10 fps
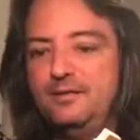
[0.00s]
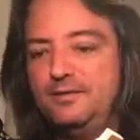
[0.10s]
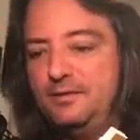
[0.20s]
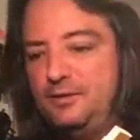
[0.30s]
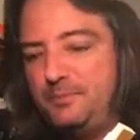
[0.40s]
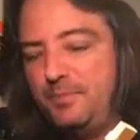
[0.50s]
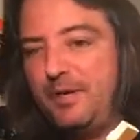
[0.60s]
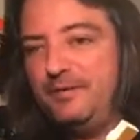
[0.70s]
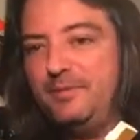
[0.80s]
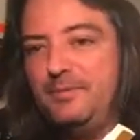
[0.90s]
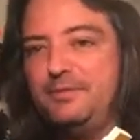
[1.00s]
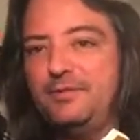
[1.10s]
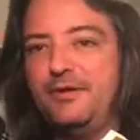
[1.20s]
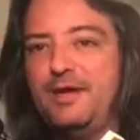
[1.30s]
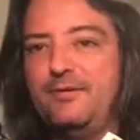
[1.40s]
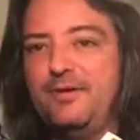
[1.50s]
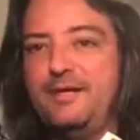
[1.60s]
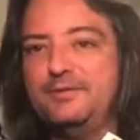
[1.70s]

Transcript: to just barely miss the ground, right?